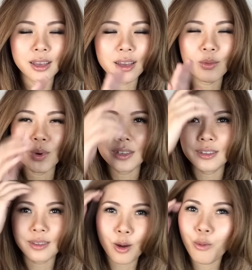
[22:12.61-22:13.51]
It was
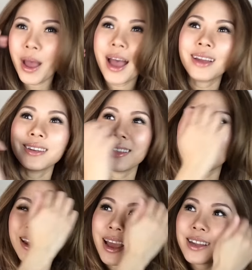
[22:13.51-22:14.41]
so bad, and
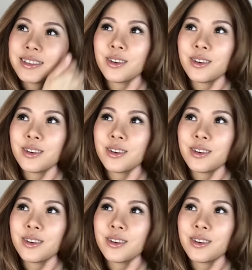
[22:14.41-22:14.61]
then I had to